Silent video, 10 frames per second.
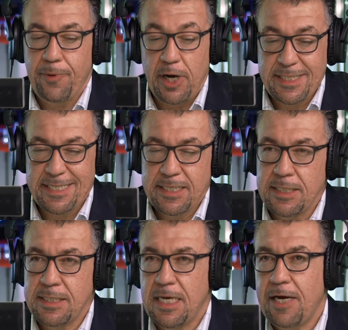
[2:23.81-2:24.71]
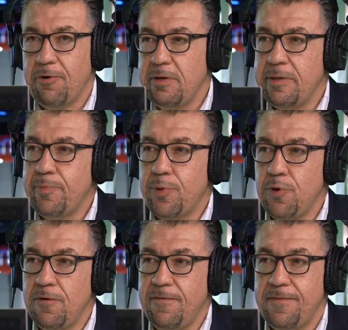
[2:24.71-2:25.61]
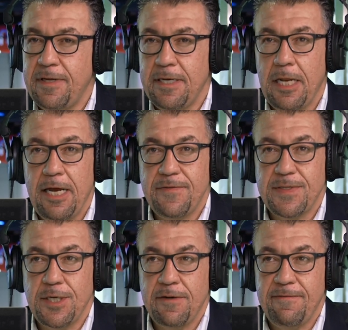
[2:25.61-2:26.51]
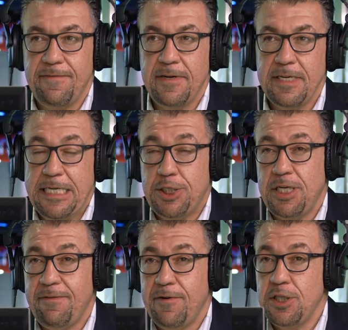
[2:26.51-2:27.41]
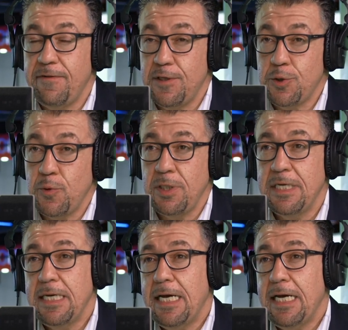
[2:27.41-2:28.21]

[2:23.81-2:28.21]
processes, how do we improve the lives of each and every individual,